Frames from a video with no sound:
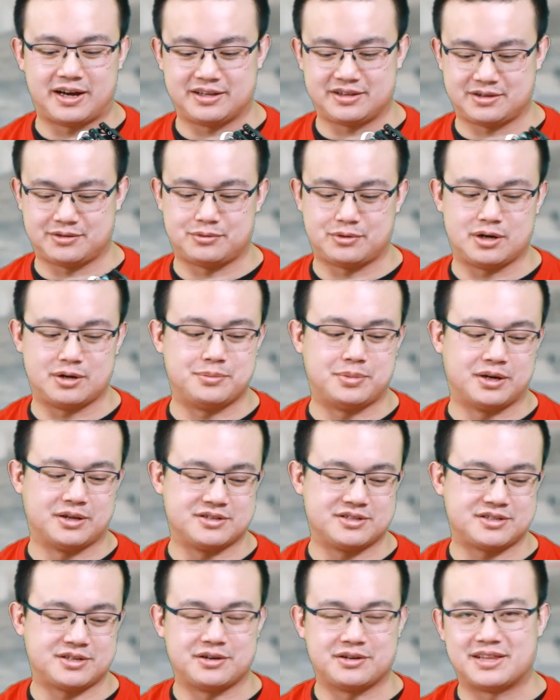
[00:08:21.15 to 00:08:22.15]
the robot
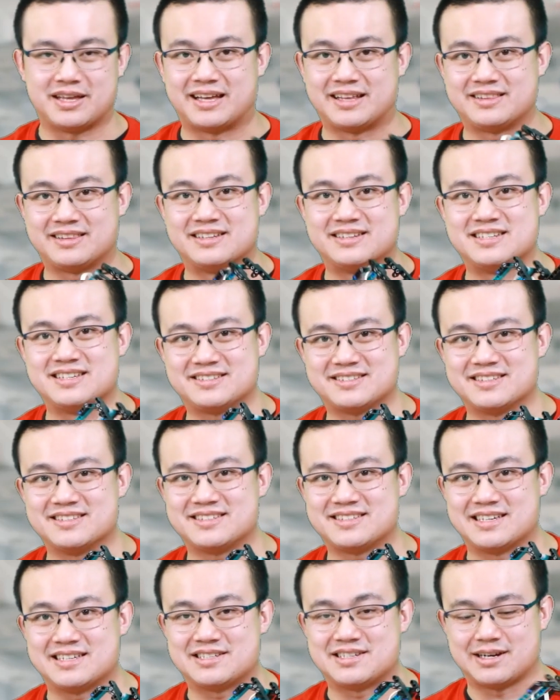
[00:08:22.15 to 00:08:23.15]
so that the distance
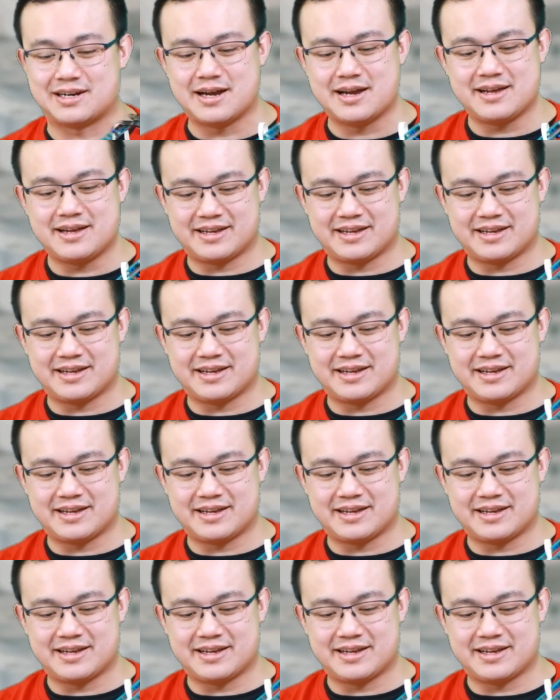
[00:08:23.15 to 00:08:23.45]
sensor